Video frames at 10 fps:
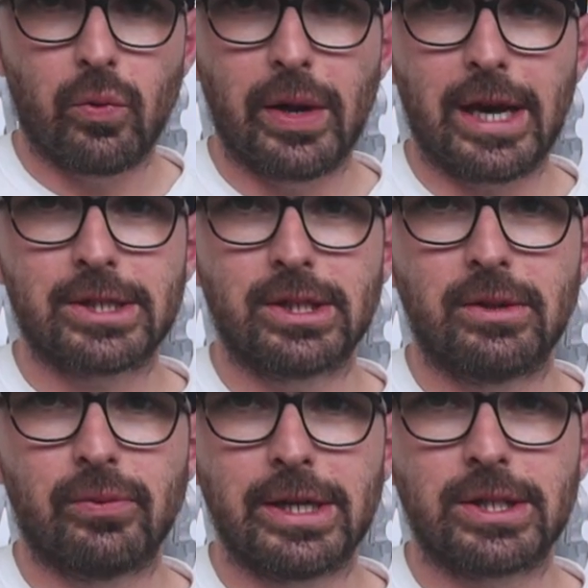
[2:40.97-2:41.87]
We
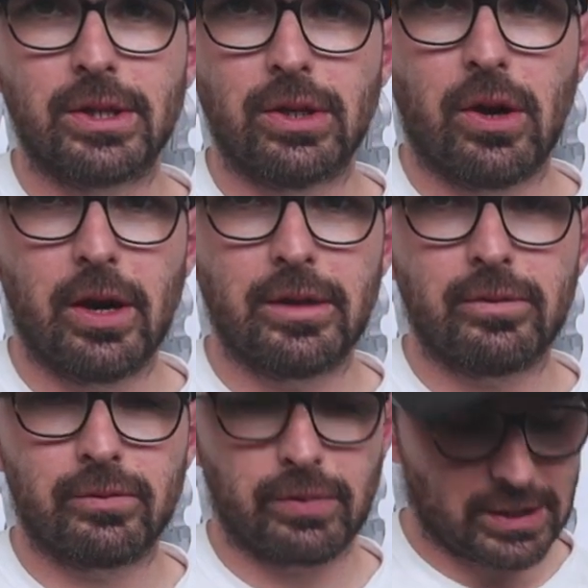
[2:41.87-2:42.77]
actually reach the
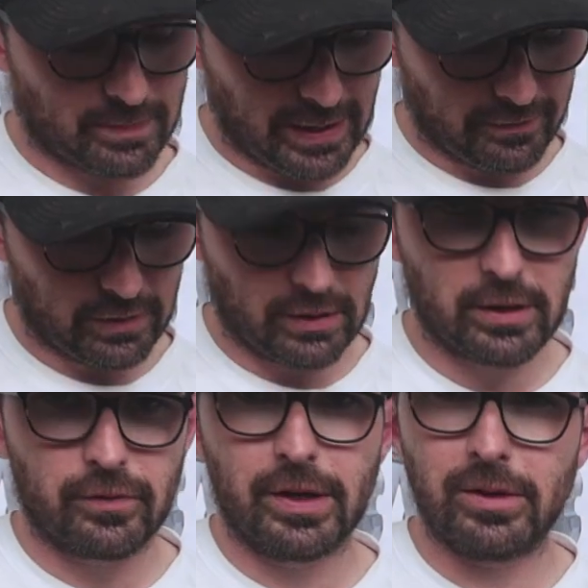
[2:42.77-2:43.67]
9, reach back to the
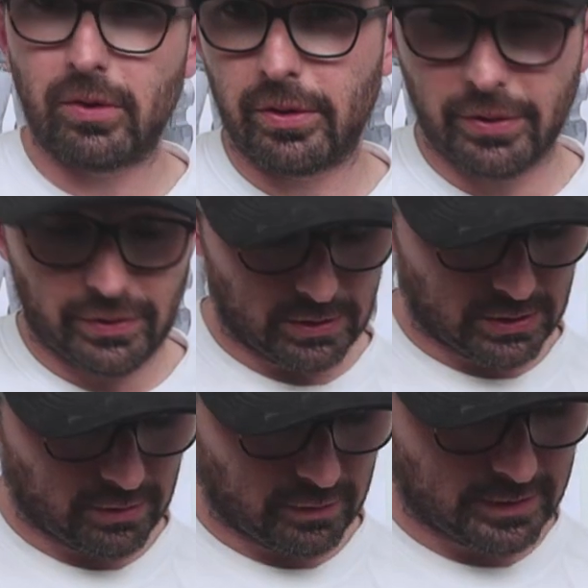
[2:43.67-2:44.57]
9th fret, all on the 3rd
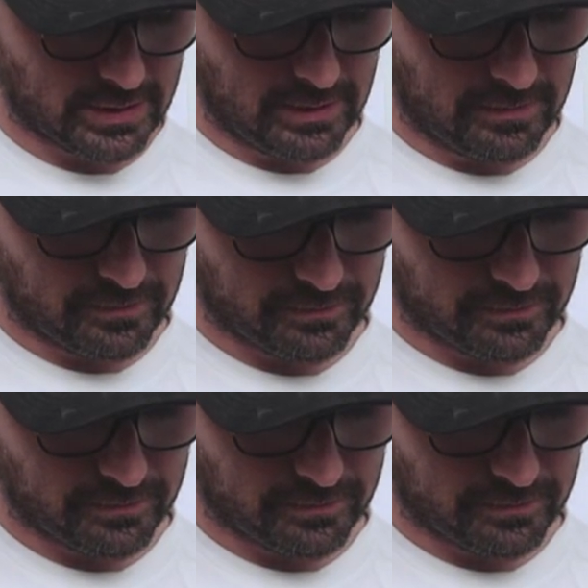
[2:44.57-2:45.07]
string, obviously.